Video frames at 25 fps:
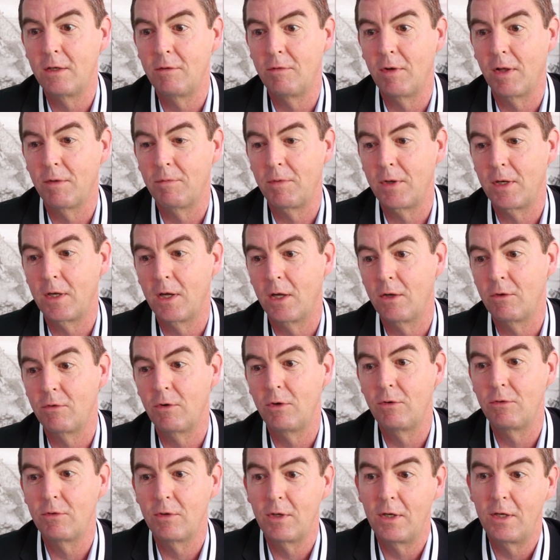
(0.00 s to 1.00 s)
in developing
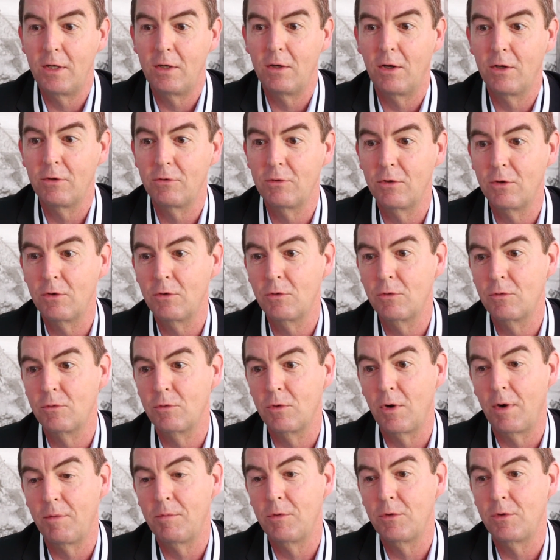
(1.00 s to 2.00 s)
countries, and it also
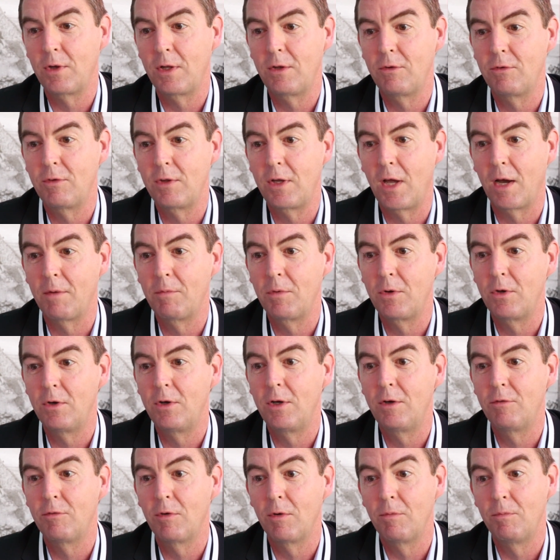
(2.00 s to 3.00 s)
represents the
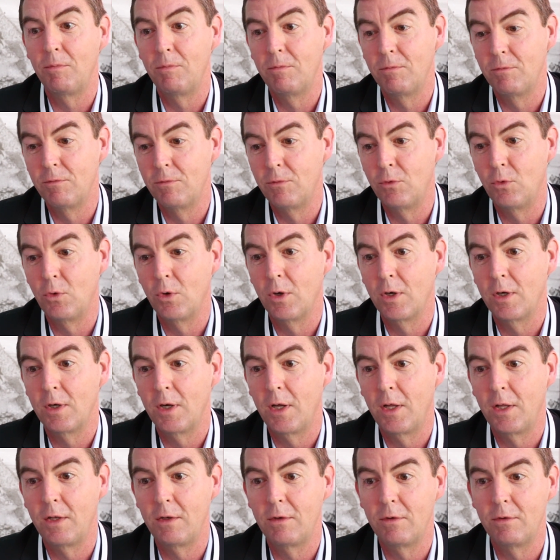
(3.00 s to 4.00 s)
opportunity for
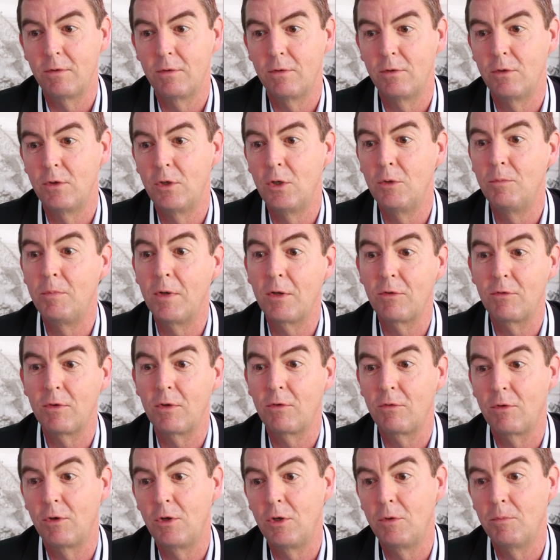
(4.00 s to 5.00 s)
new
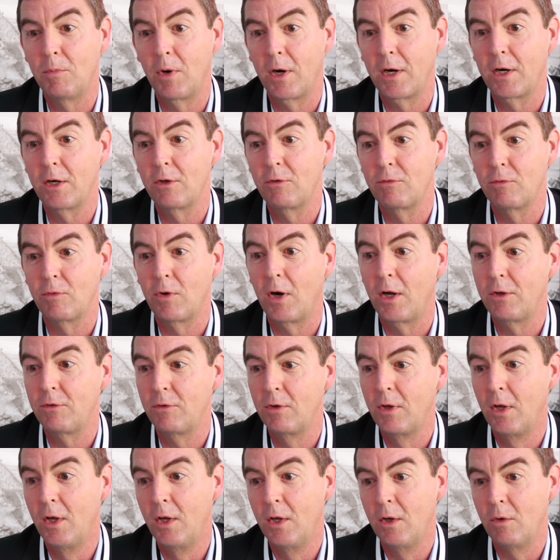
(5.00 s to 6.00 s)
business and new markets for
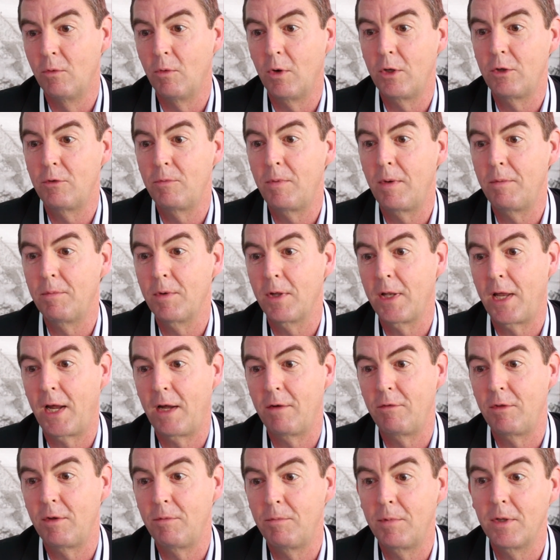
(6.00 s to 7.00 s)
us once people
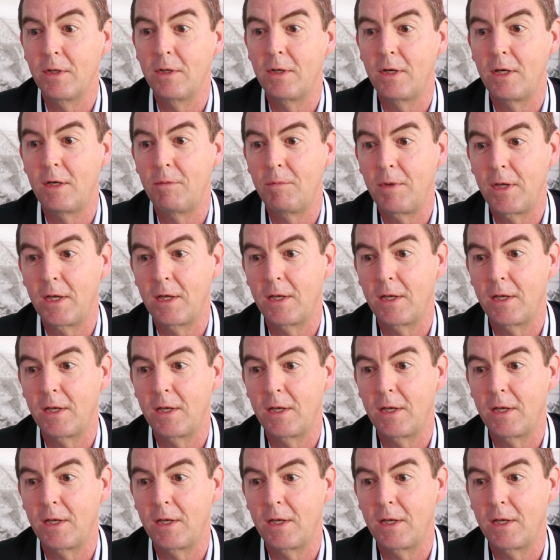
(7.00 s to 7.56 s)
have the ability to be